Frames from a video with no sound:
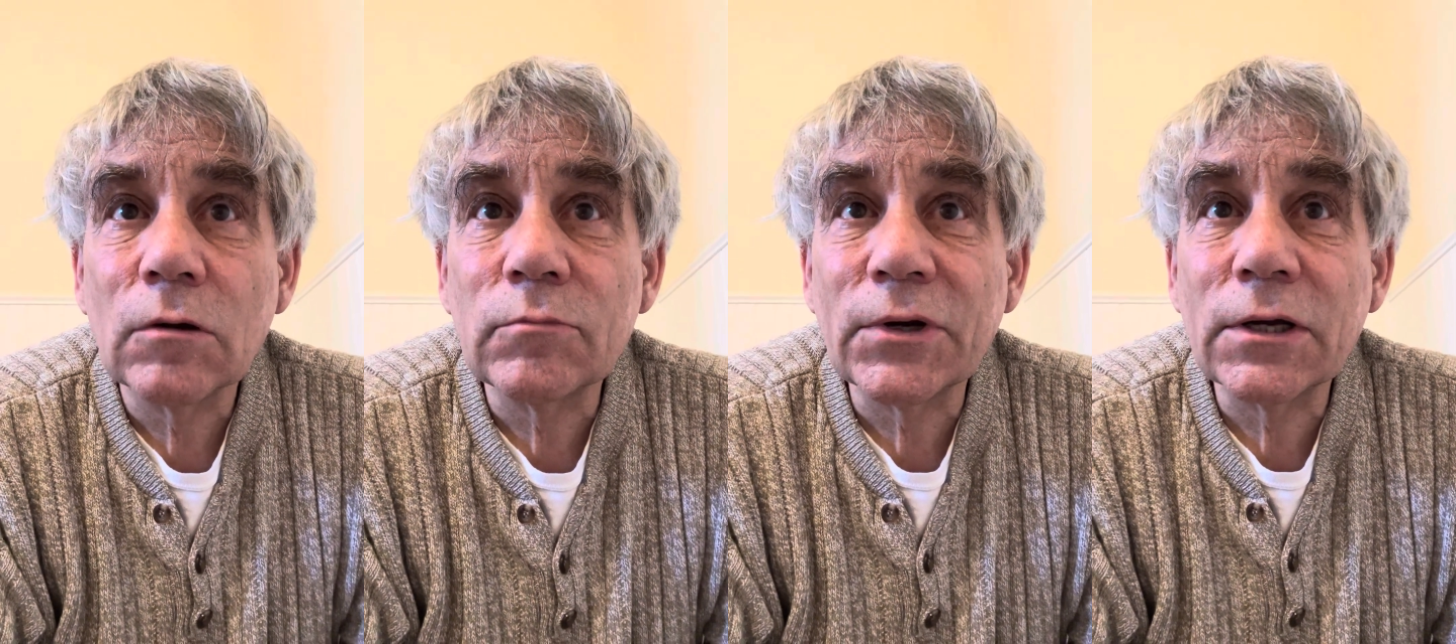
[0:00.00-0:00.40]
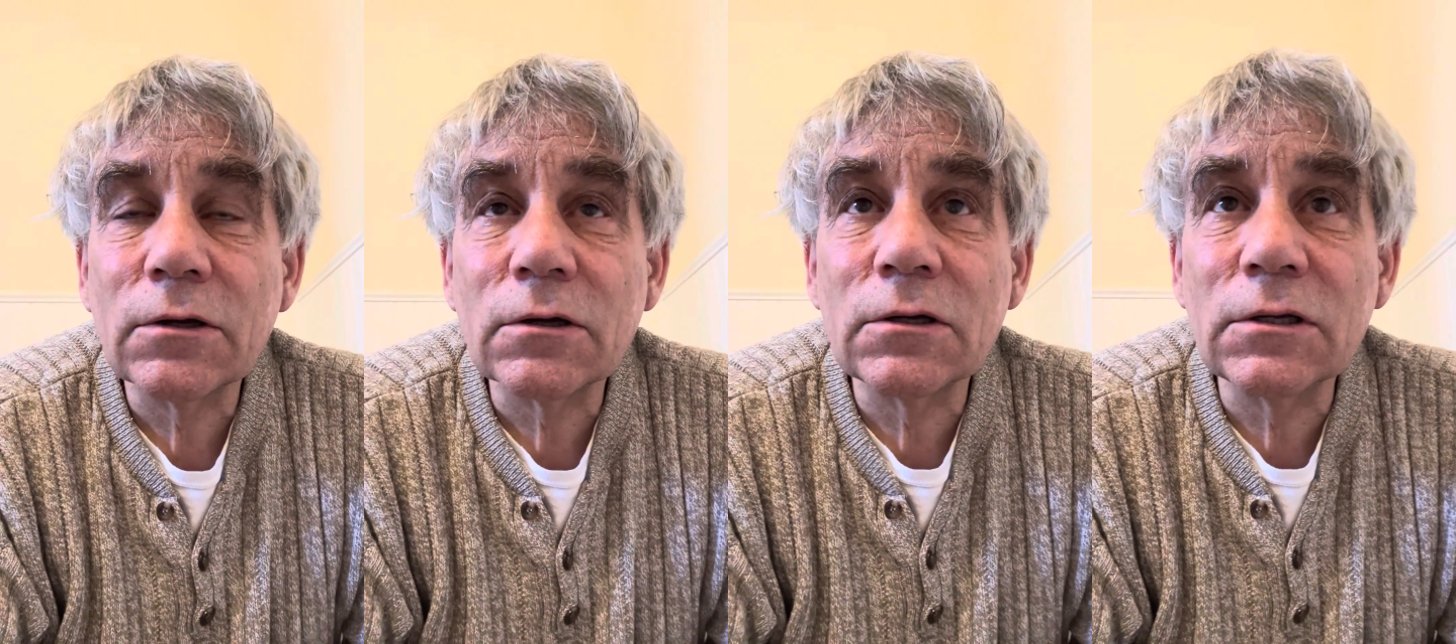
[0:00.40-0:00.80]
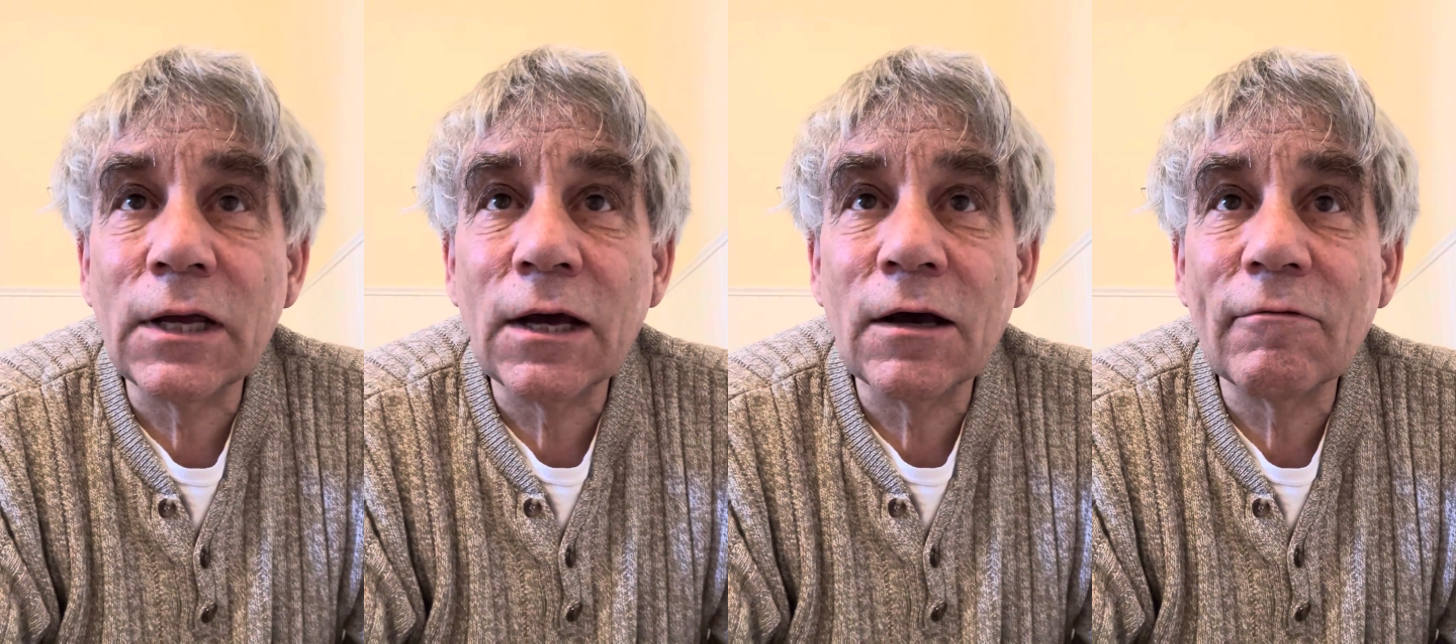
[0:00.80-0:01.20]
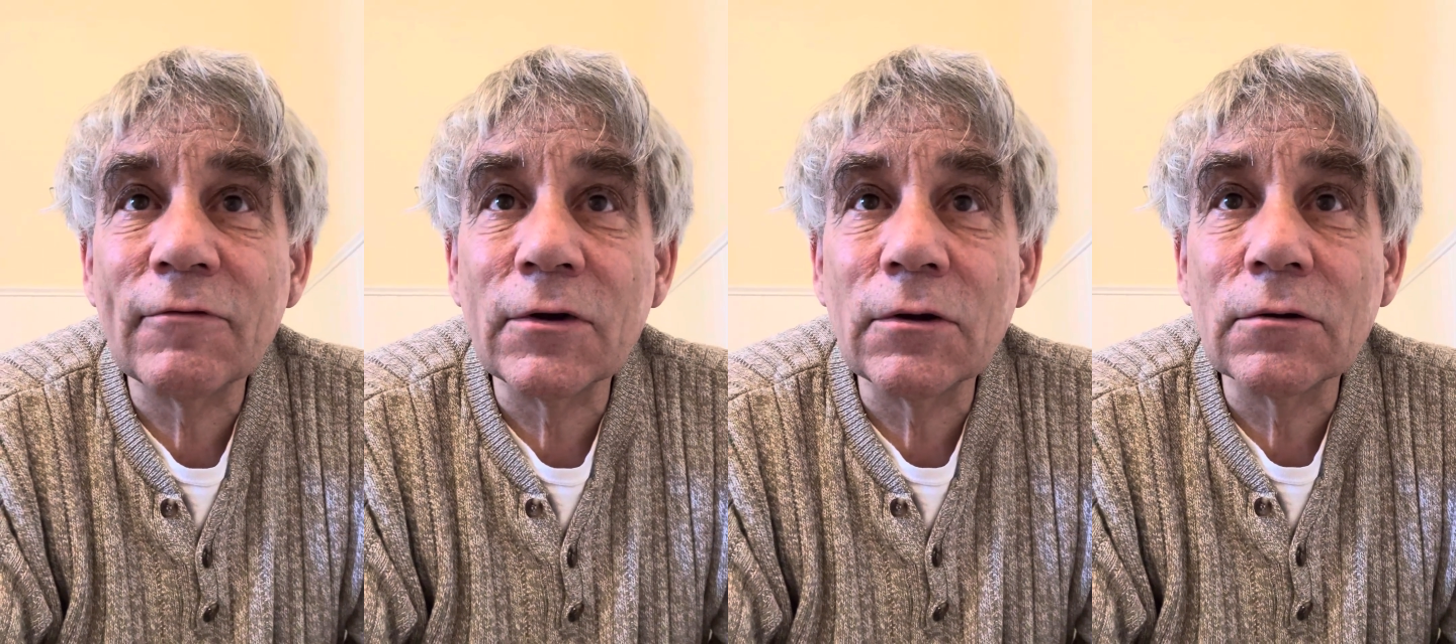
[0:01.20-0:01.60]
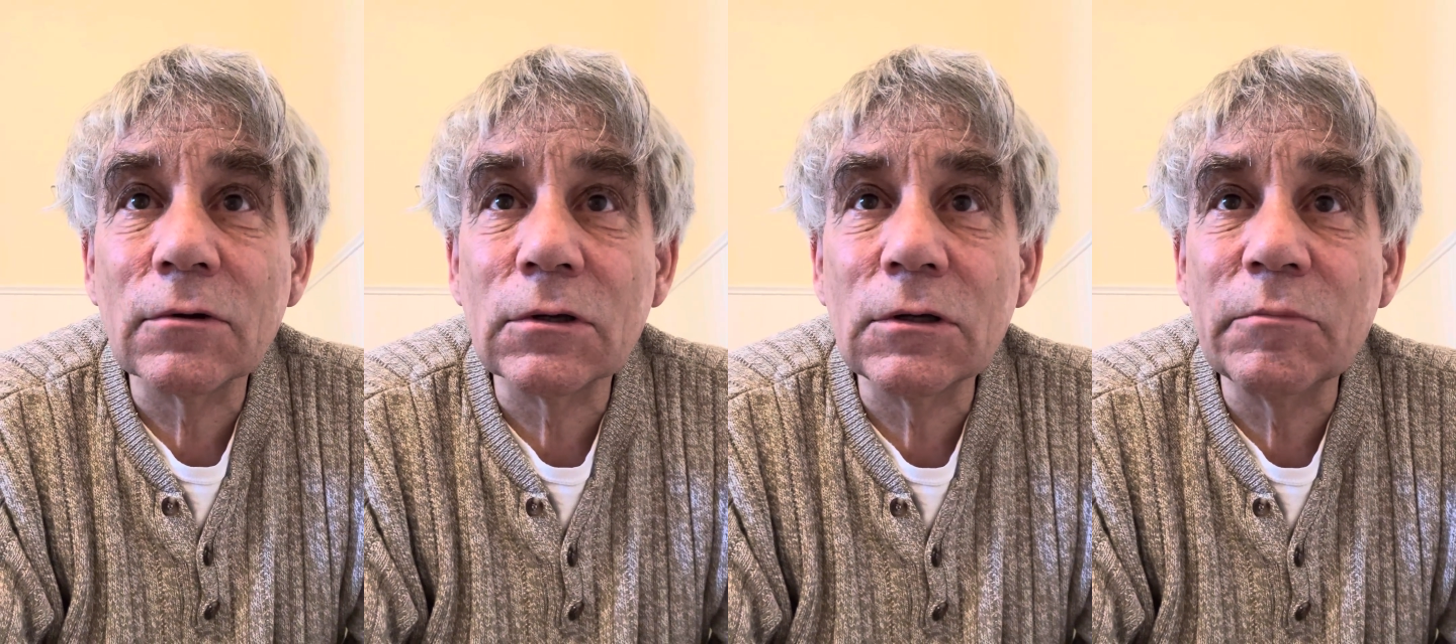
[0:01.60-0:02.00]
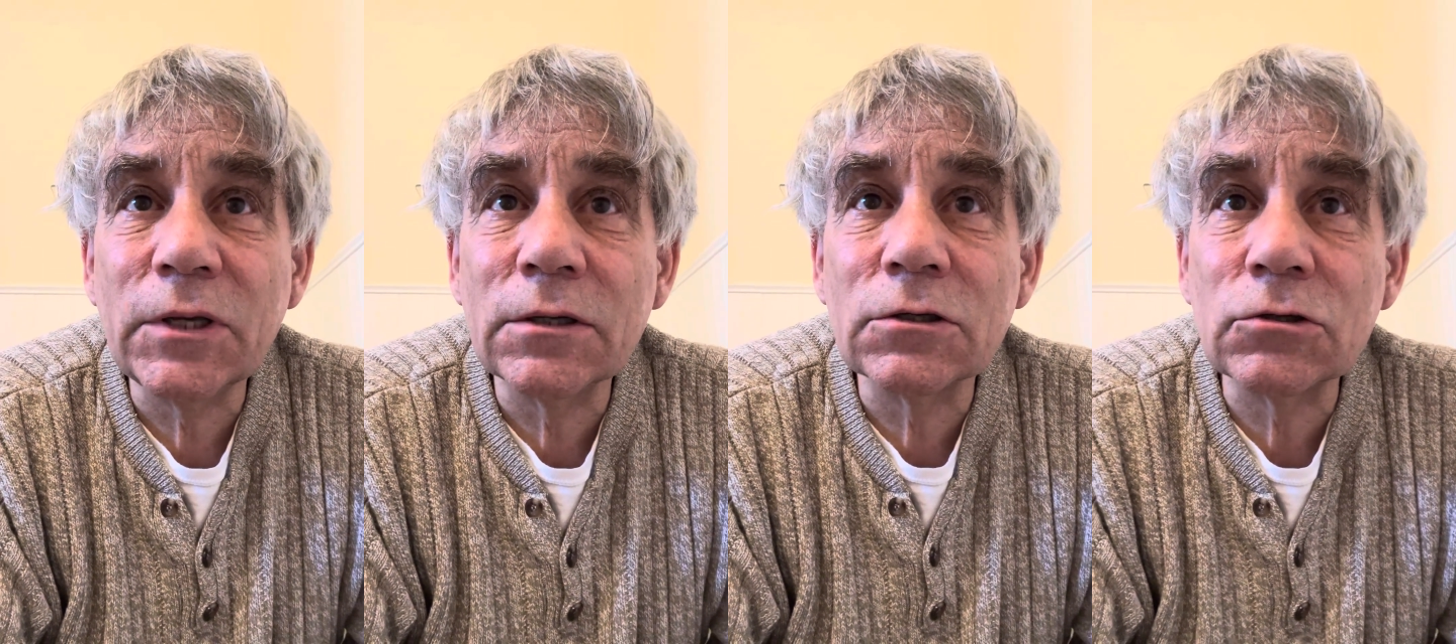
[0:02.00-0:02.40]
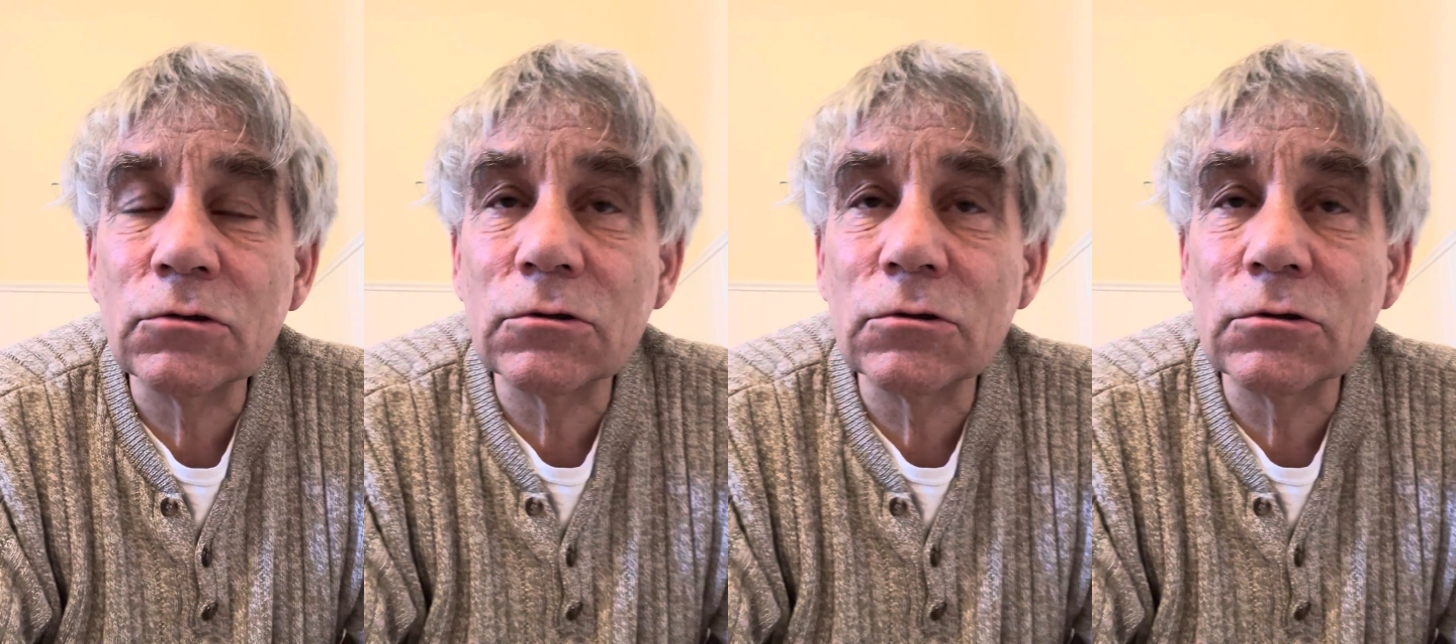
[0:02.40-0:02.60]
breaker could have be in a